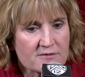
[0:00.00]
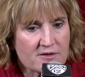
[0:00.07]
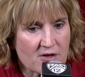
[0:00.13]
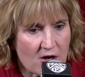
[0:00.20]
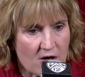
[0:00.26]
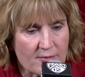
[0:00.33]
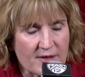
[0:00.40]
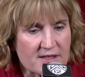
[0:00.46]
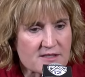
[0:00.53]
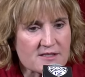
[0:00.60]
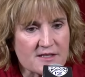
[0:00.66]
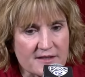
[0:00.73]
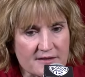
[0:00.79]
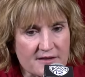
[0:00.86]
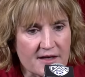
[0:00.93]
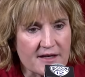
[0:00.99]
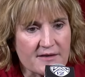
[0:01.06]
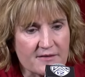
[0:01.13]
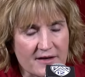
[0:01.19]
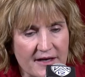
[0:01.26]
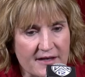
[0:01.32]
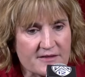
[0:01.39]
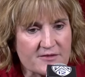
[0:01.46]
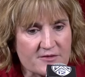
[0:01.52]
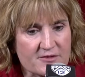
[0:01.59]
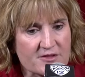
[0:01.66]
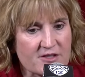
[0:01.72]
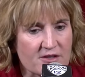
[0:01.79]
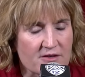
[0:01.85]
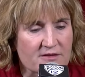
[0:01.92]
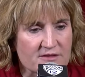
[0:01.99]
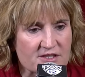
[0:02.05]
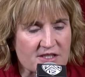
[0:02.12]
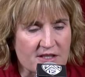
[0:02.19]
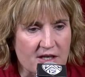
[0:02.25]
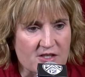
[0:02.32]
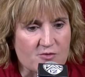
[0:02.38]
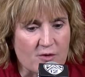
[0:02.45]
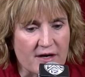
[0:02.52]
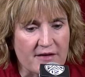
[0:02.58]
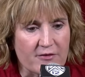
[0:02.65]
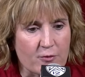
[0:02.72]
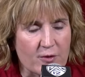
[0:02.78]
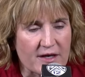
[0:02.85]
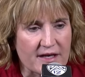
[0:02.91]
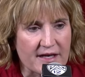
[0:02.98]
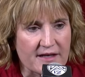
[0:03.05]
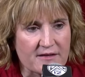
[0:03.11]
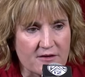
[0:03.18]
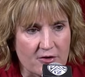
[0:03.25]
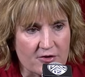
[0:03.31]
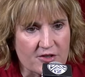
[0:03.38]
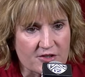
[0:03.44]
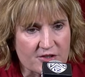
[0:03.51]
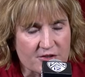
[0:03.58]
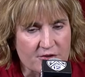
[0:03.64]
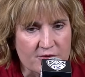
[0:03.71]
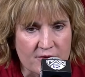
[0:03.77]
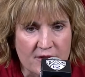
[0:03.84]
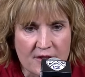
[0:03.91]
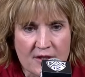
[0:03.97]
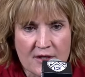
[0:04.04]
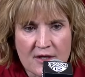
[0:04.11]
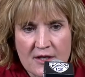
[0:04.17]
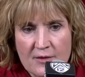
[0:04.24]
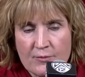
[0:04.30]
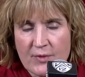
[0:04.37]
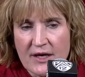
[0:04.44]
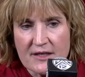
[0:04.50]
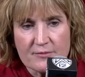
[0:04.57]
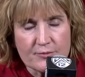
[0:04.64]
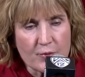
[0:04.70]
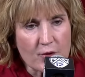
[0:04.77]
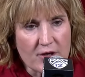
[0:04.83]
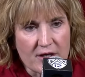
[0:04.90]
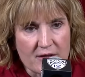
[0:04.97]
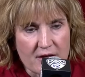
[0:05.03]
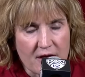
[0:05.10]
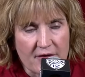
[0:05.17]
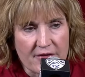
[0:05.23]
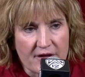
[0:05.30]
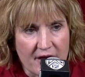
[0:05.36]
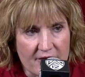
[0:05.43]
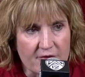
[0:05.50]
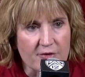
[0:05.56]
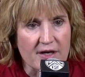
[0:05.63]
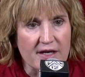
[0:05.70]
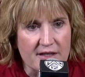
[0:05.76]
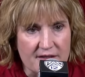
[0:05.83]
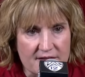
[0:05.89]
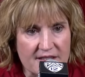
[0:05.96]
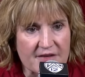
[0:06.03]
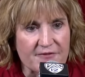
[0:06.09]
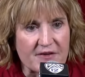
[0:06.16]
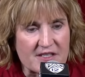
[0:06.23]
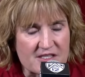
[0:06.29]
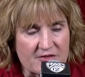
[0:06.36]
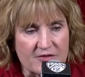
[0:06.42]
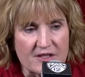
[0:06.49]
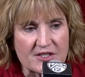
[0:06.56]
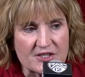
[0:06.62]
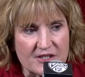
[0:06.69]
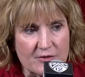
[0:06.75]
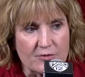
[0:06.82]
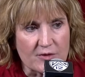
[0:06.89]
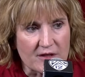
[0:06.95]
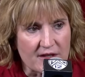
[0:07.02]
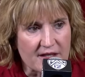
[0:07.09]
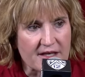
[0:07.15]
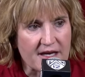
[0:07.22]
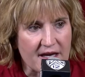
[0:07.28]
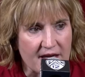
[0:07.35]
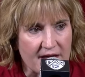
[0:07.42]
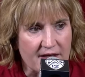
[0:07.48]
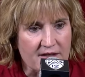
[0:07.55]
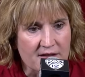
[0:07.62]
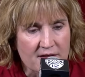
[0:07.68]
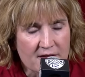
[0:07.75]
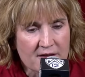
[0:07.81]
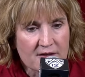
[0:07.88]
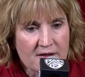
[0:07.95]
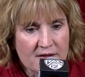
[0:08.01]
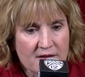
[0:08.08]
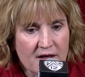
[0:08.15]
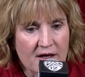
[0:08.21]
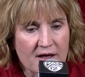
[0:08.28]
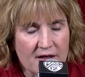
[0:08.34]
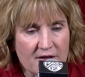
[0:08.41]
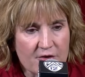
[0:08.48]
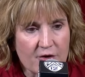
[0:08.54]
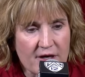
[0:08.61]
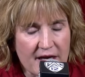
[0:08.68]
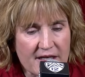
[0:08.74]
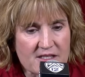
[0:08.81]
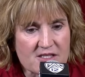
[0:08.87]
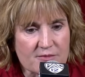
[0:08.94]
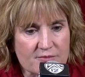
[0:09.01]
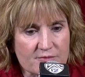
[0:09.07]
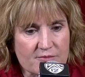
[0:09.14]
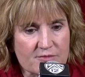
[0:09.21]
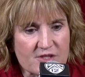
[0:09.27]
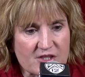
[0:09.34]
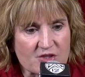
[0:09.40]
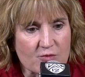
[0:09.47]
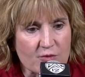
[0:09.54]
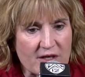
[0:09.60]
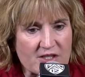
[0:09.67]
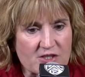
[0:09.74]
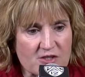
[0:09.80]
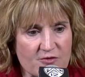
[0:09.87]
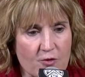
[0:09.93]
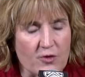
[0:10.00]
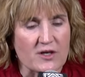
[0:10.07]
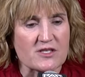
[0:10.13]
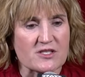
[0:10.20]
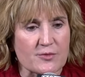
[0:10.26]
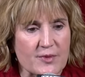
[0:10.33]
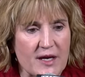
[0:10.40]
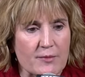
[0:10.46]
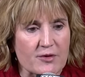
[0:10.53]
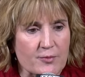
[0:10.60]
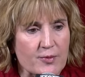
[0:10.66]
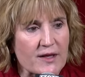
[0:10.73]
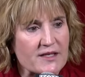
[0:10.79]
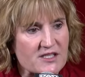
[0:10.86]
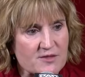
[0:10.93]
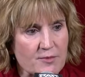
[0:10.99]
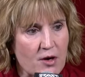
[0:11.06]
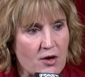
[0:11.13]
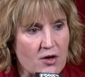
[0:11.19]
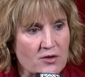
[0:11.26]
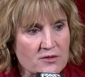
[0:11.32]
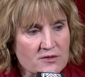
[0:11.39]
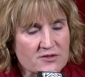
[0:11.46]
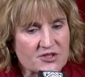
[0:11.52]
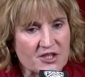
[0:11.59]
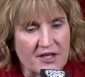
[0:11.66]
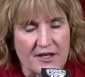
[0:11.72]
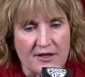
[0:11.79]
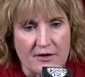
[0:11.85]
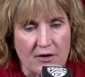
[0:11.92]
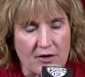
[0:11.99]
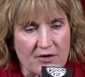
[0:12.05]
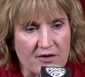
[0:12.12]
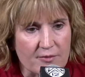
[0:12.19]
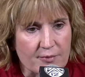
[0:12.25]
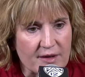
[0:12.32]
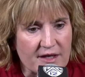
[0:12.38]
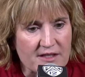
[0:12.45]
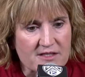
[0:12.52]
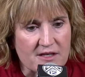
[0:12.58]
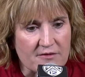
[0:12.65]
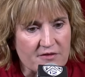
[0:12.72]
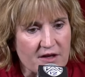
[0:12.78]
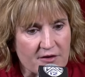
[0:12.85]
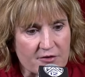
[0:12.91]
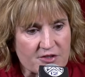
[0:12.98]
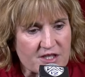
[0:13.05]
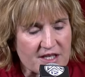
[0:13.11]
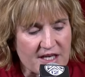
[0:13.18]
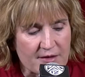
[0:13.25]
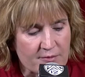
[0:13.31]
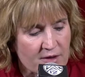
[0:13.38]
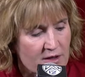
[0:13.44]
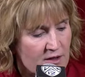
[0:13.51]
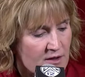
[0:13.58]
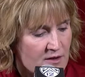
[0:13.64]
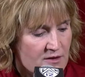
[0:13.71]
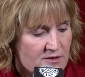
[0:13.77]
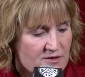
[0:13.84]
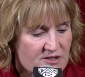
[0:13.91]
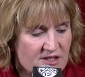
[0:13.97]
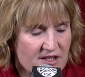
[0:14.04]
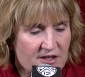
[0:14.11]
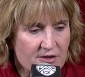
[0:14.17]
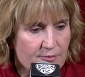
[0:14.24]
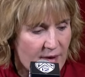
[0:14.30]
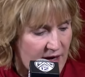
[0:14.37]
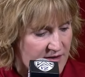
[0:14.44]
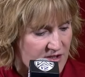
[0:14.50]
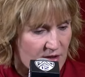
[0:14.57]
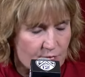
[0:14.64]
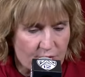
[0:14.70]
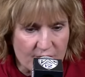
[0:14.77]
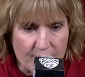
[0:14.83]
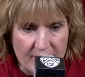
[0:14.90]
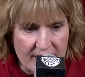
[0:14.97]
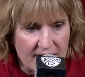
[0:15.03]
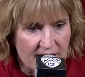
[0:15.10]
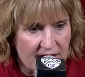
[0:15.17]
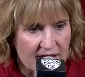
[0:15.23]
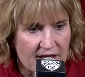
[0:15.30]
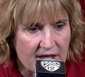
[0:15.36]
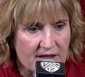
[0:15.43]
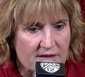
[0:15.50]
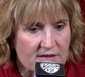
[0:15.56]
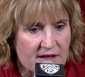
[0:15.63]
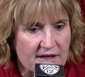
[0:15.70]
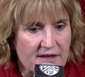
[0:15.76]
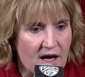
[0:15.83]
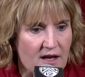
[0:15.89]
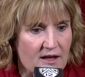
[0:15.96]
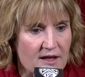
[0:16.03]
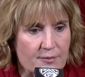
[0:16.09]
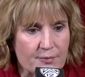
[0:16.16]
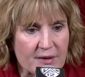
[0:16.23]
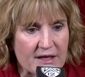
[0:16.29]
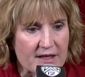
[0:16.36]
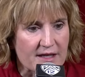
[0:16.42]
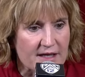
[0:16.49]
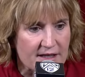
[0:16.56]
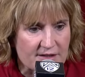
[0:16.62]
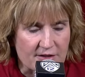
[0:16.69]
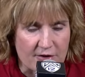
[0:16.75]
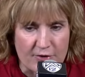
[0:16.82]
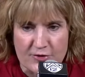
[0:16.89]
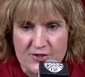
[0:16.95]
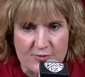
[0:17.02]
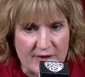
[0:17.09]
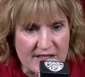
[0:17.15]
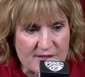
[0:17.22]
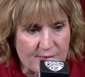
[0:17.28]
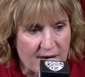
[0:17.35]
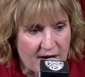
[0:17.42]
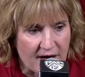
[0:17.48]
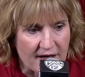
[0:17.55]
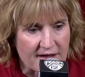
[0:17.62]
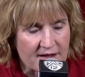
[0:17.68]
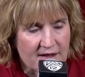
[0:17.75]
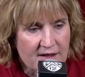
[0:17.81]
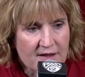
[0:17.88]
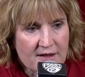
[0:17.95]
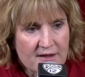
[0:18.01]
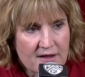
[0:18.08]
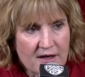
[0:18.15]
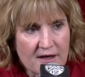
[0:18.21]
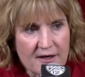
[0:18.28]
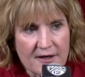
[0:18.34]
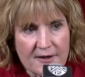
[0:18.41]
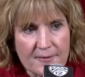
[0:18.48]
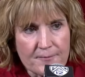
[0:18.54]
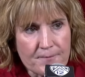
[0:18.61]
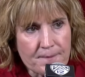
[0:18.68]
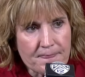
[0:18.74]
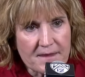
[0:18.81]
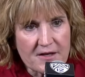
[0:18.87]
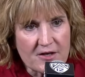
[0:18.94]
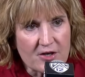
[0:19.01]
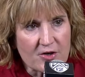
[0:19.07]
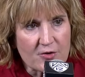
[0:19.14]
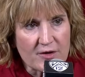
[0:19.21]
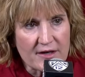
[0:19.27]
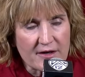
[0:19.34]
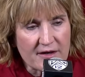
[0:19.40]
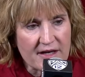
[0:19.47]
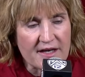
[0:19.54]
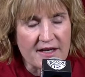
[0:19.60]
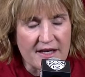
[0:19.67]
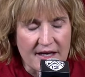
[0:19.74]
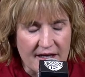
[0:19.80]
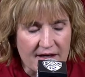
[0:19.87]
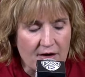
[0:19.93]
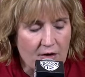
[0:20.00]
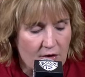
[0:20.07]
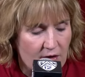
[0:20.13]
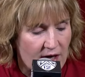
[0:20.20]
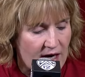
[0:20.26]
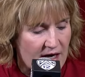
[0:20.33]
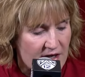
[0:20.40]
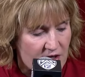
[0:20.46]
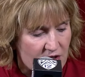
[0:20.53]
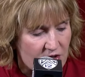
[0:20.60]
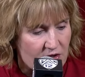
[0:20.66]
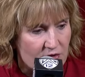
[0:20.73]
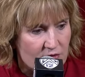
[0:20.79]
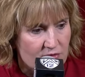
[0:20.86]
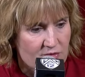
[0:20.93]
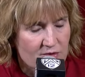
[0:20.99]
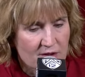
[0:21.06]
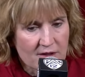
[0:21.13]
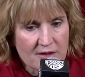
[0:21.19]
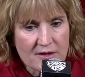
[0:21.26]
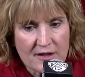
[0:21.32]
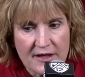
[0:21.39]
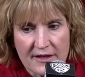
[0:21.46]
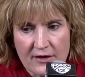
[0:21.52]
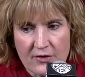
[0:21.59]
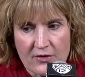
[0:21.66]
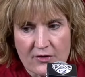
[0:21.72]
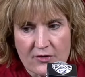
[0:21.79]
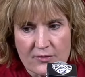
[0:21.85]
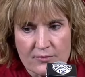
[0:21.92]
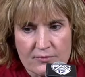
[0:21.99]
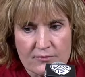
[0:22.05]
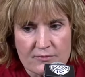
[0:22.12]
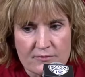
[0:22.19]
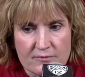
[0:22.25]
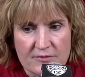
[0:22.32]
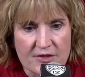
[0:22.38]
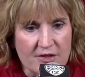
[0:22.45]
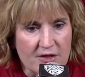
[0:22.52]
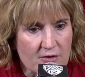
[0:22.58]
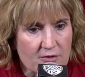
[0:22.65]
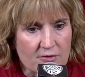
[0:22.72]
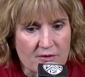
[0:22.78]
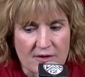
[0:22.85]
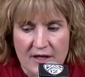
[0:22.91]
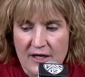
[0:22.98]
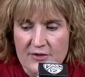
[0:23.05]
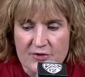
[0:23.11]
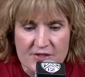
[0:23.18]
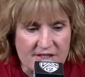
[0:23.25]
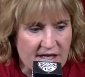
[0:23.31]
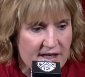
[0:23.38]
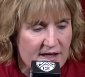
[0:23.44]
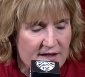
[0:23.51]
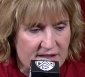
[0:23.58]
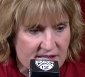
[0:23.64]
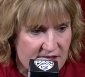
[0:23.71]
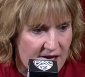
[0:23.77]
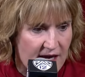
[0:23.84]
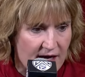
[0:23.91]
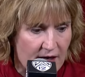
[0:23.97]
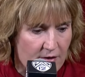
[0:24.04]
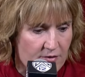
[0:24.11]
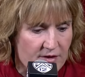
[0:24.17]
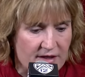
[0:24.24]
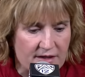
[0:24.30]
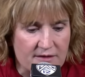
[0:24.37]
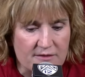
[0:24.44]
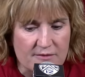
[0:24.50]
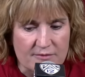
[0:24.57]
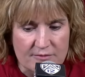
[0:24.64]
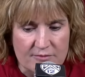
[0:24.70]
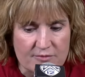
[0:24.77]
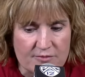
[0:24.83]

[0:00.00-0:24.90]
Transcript: calm us and and and she does whatever we need her to do but boy on the other end defensively she really can uh, create some situations for us to be able to play small. She can guard the bigs of the other team. She could match up with Pili and, and not let Pili get to her sweet spot. Um, you know, and, and again, her IQ and her, you know, understanding a scout and